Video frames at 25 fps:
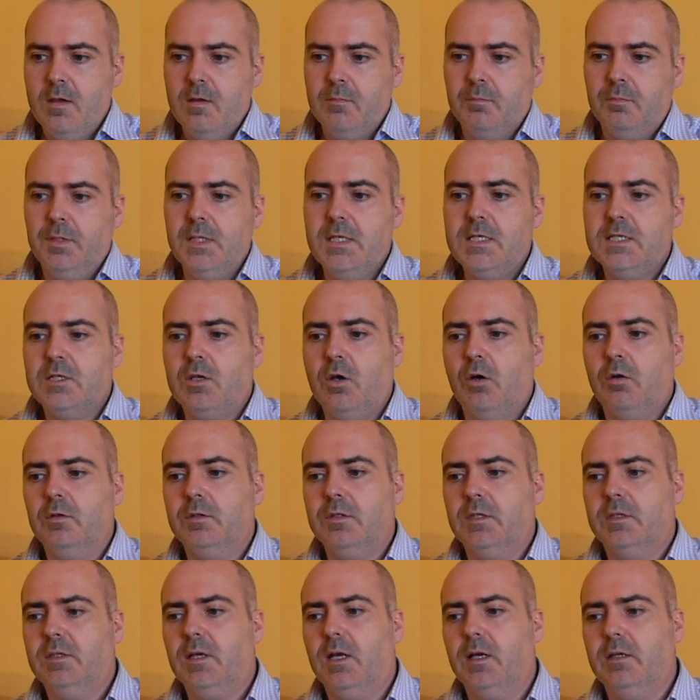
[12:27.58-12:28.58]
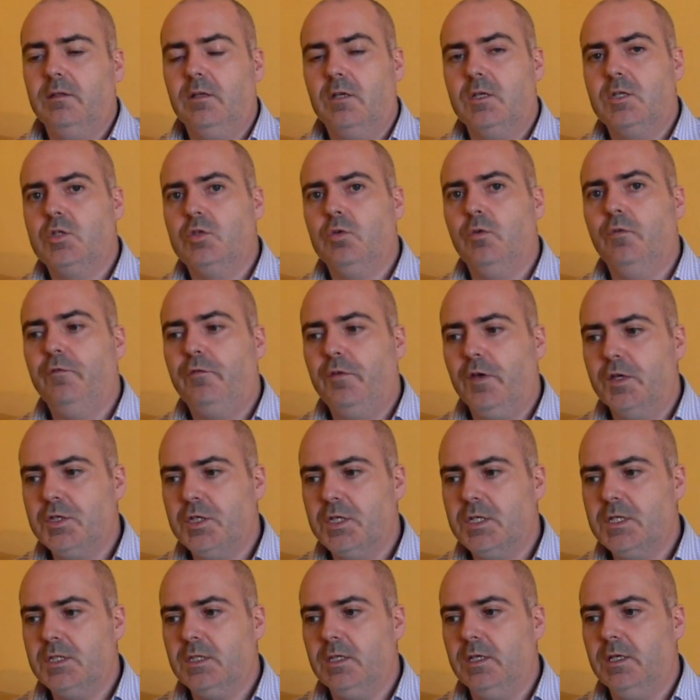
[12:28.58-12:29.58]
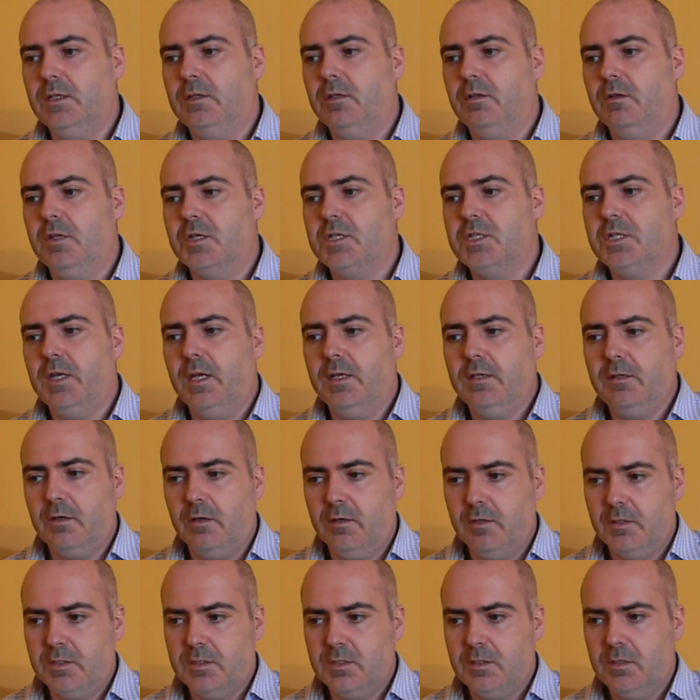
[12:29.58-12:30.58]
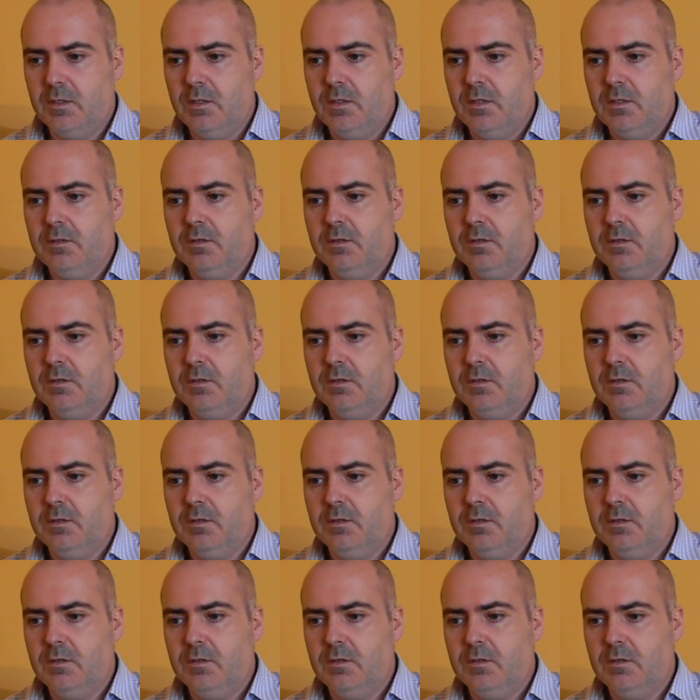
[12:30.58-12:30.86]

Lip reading: Police Scotland attacked us so viciously to discredit us,